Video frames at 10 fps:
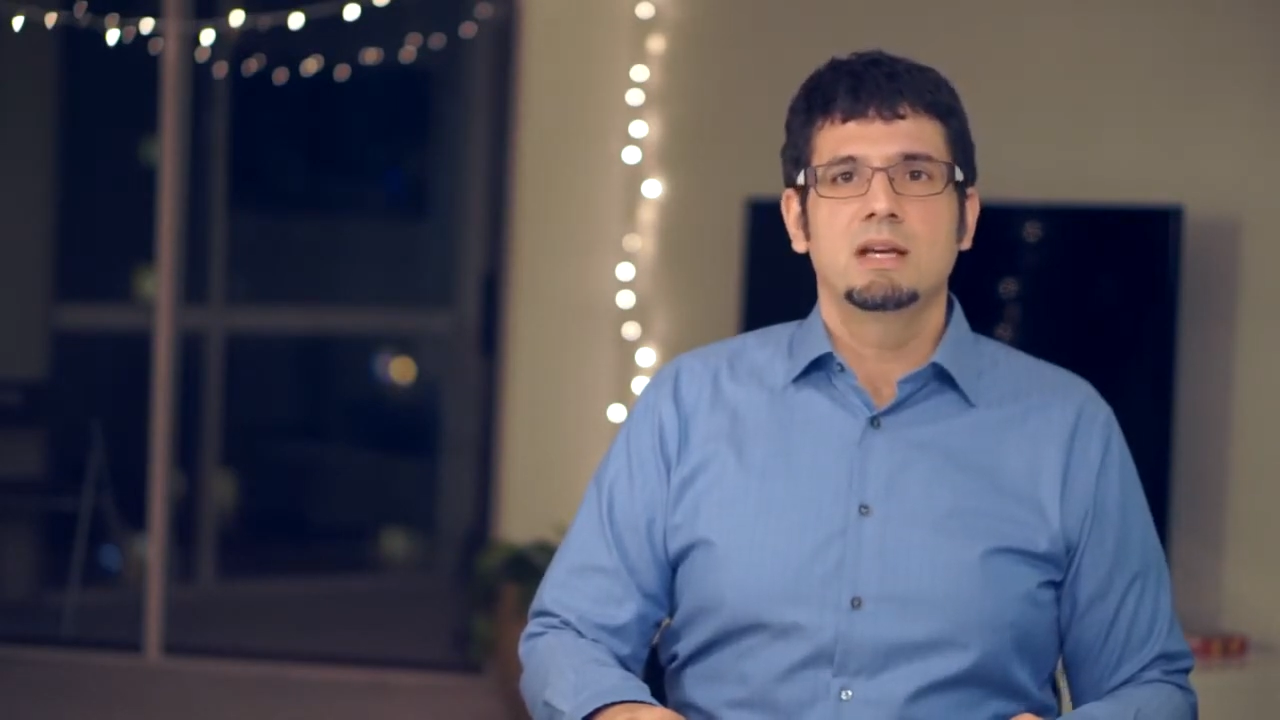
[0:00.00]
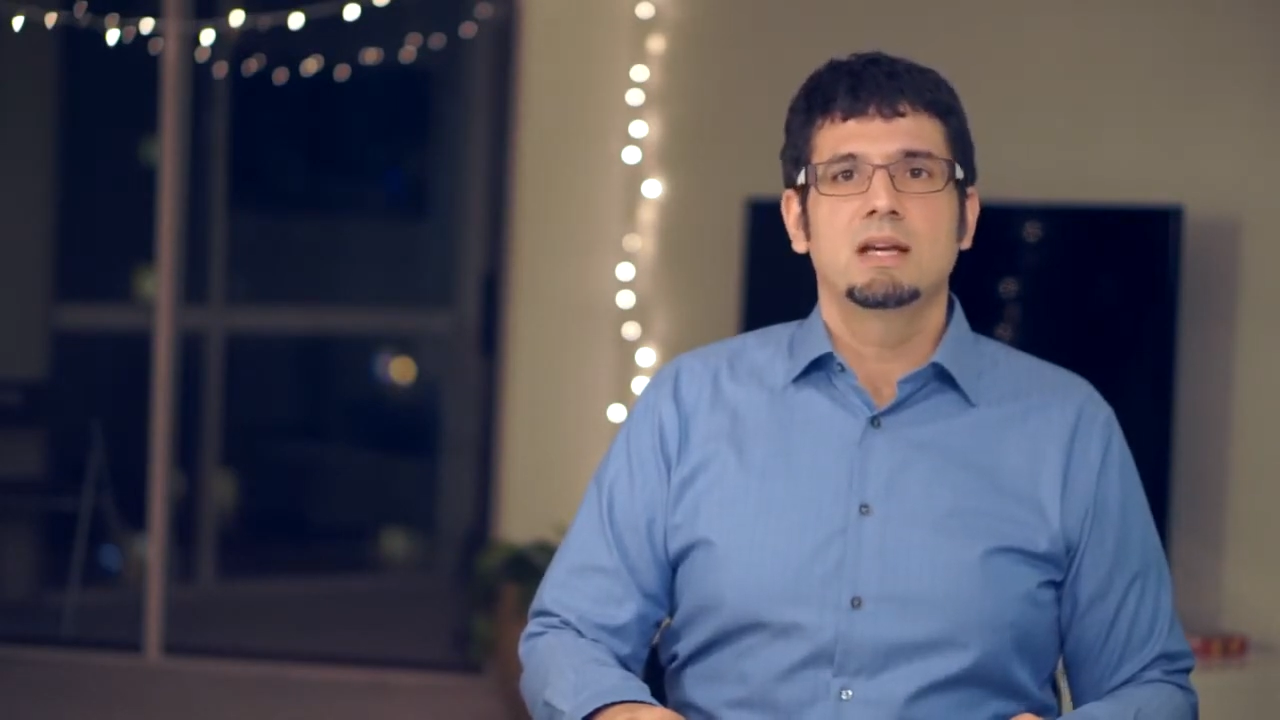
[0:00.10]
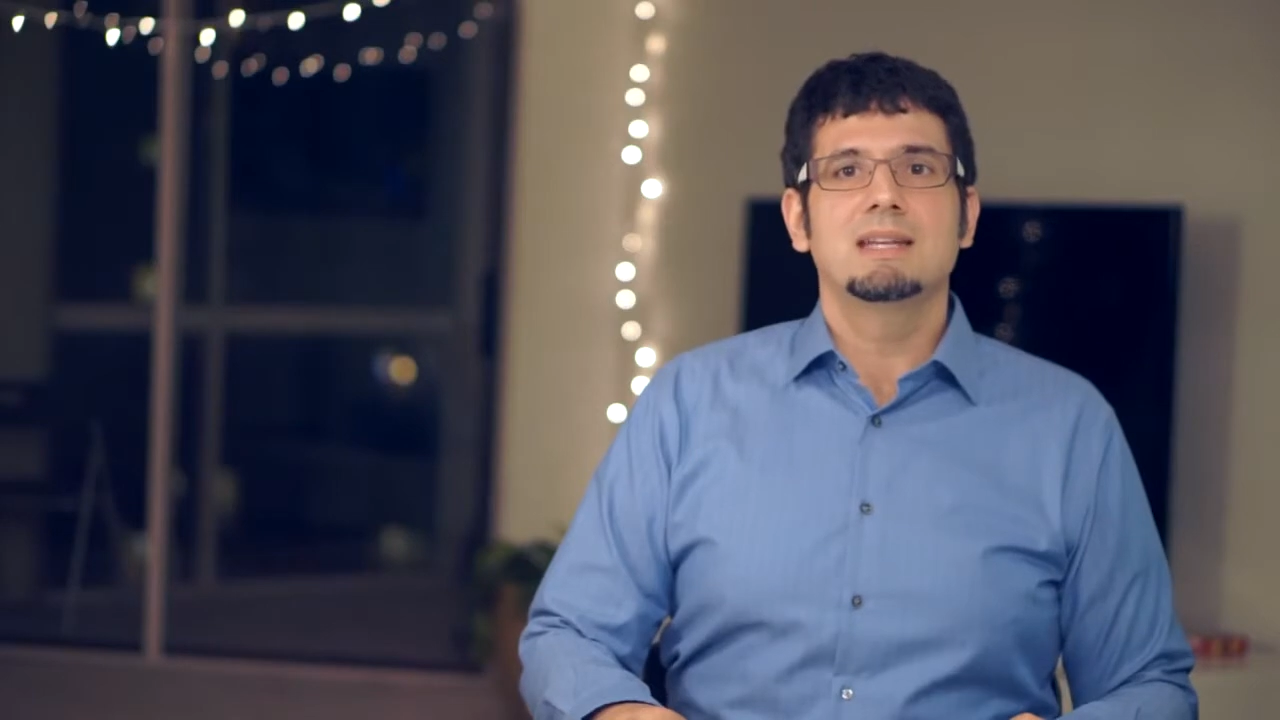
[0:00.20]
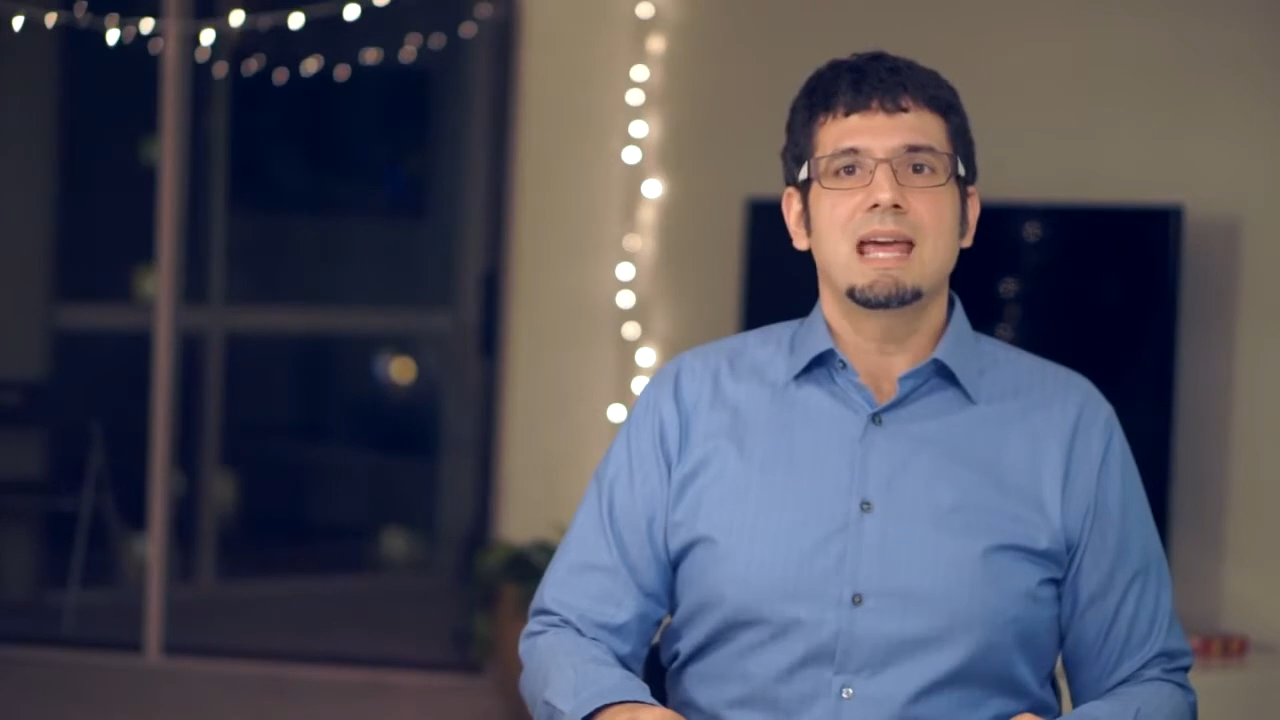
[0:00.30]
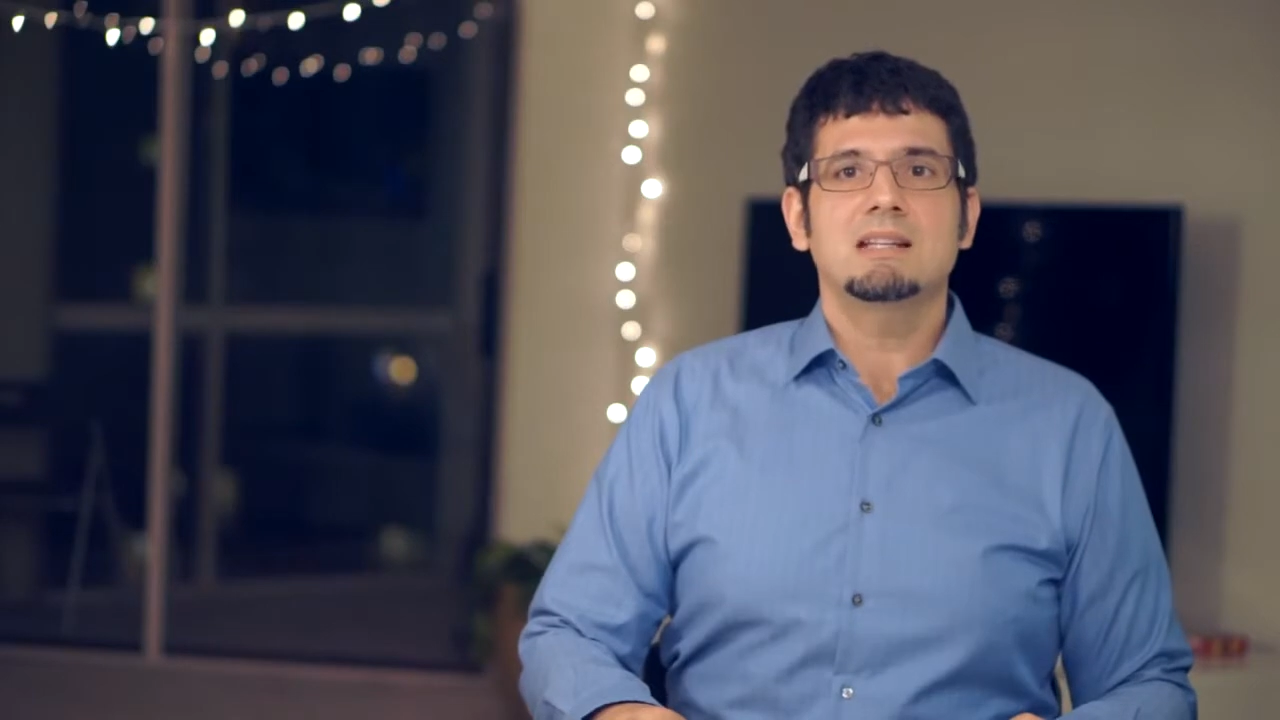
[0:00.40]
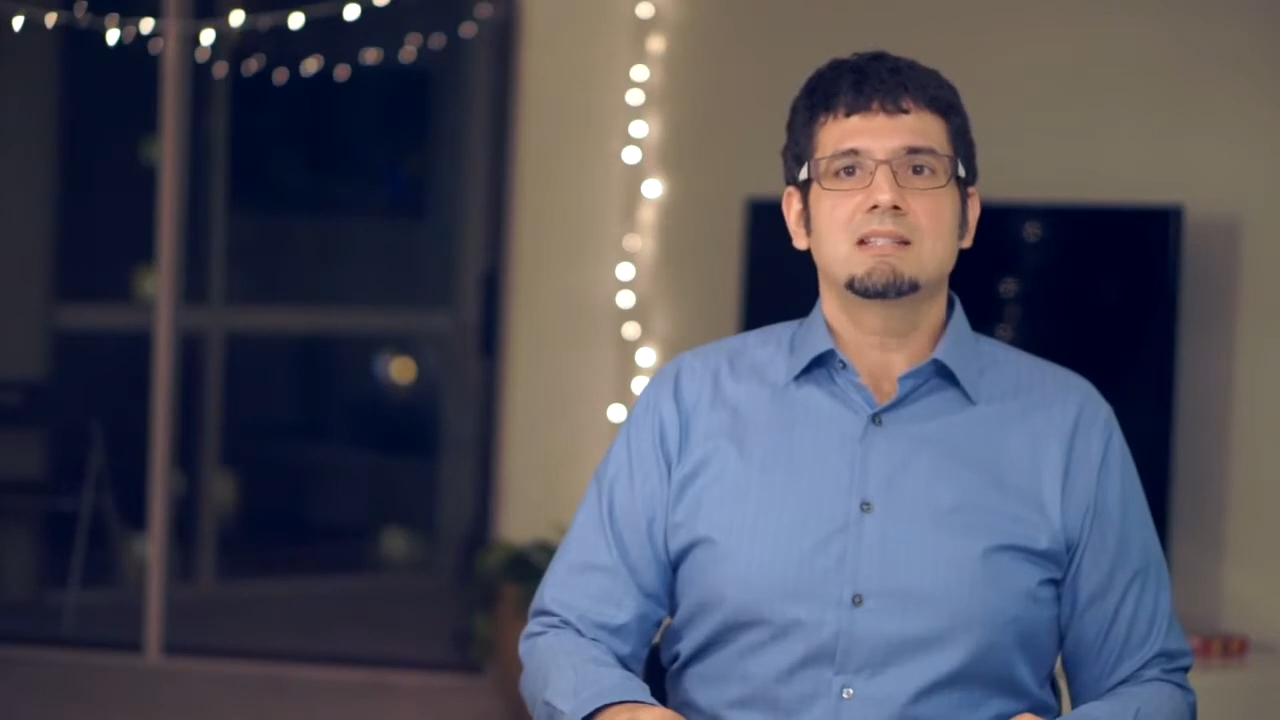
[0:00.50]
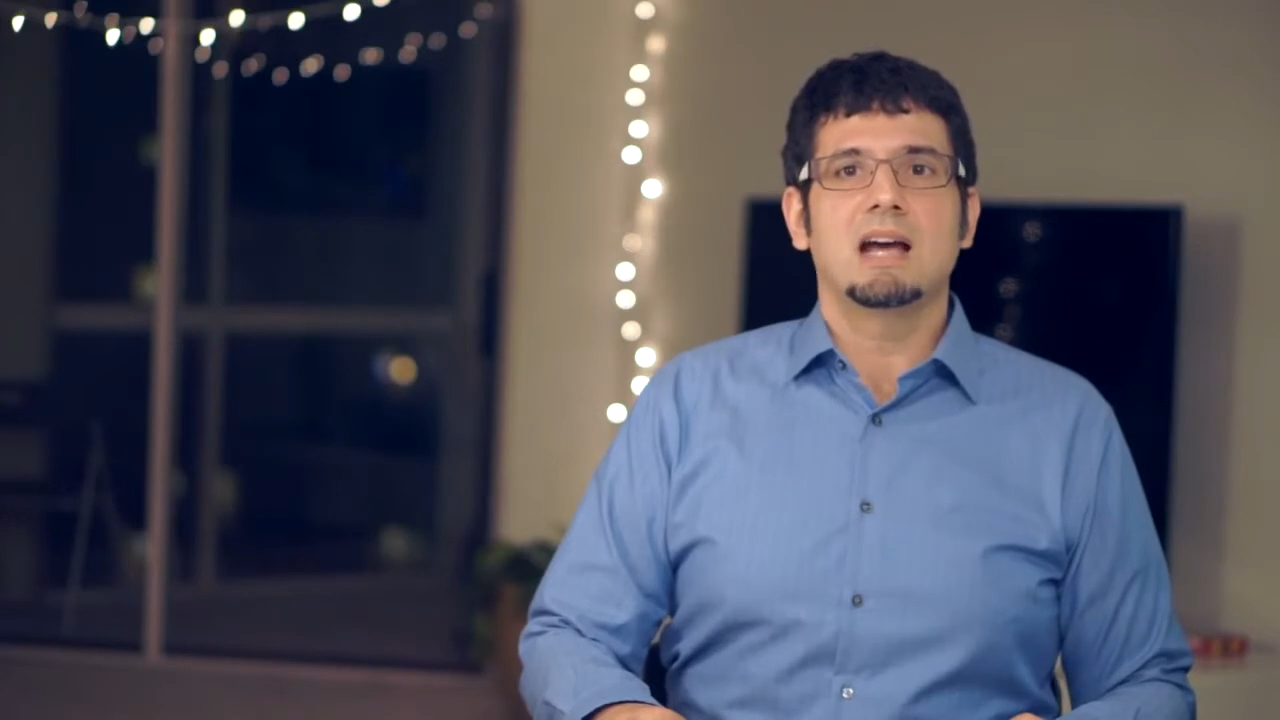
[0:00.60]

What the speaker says: Next,